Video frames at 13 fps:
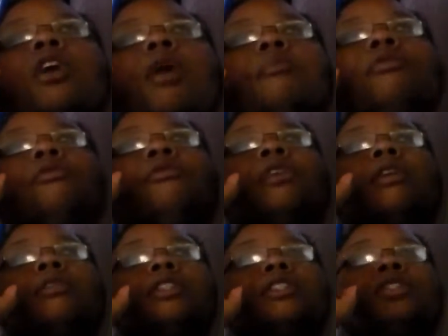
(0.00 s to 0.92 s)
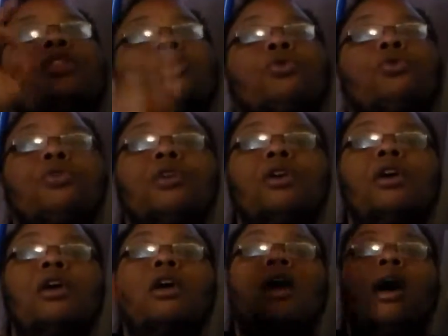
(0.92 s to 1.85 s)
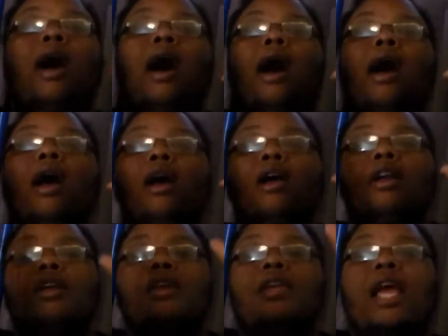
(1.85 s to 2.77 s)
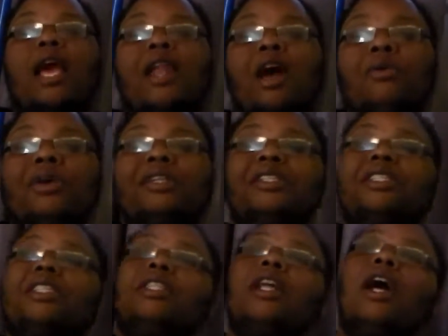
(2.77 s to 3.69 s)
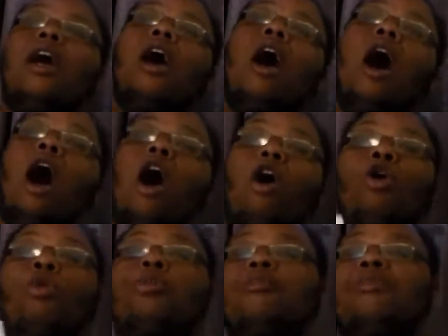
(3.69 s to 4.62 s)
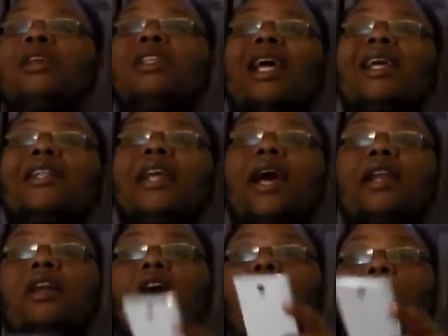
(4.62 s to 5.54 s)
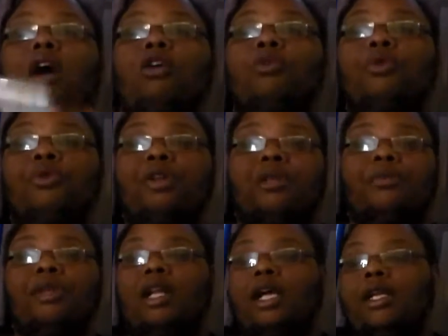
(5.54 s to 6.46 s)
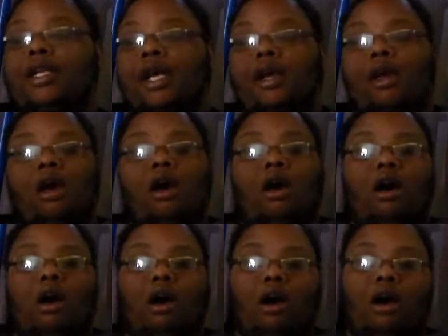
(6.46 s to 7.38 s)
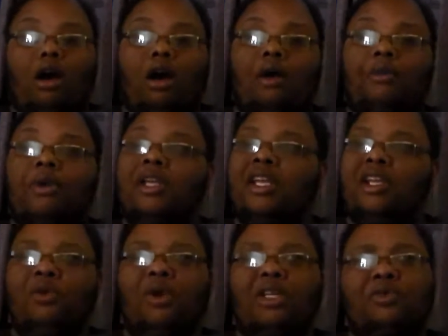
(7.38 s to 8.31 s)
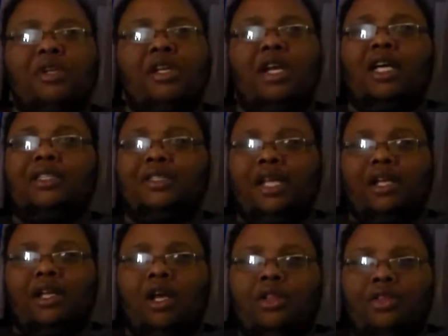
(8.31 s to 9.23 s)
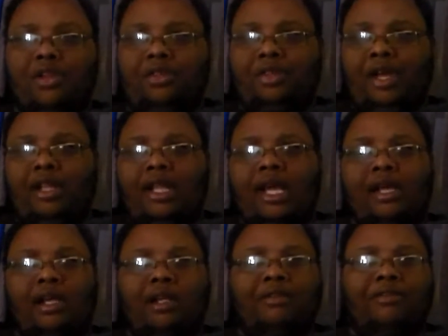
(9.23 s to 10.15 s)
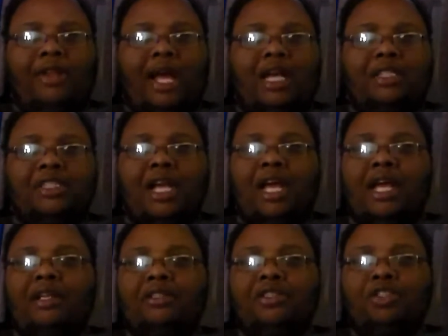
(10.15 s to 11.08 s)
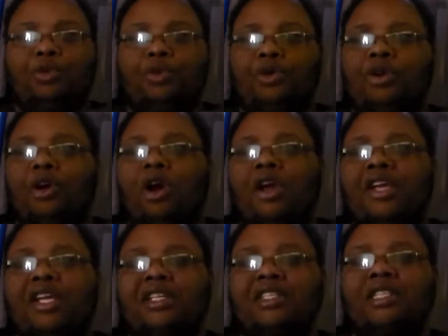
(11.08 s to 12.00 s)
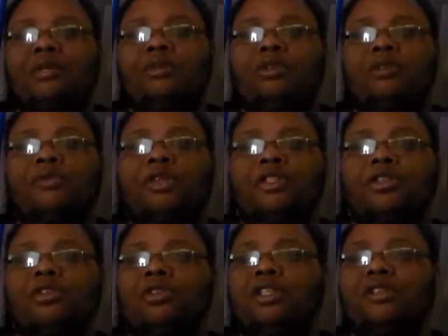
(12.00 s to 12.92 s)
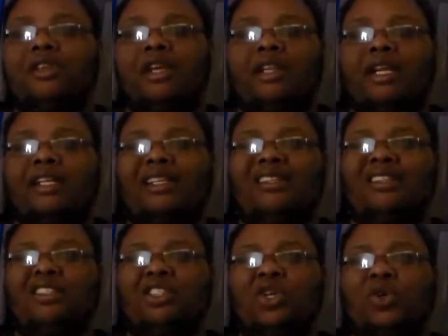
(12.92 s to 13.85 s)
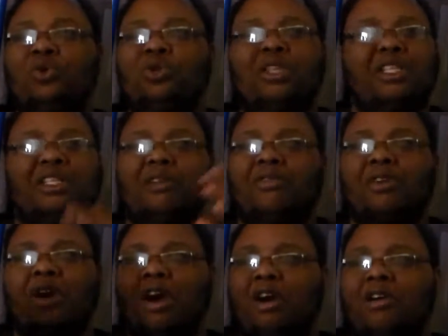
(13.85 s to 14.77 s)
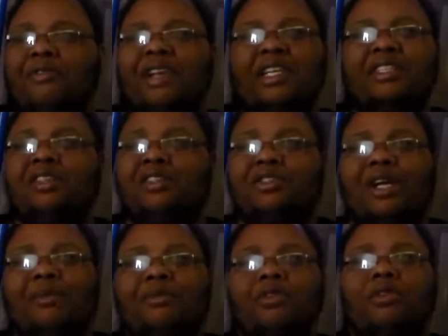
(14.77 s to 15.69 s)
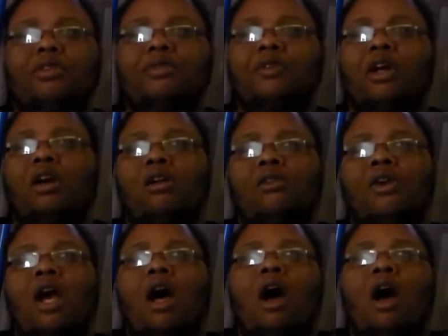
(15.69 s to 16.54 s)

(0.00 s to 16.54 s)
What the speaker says: coming very soon. Cannot wait to see that. I hope it be like that. I hope it really be like that. Anyways, what do you guys think? Do you think, like, Flash and Supergirl are in the same universe, or do you think, like, they're in a totally different Earth, and he's gonna travel through a different Earth?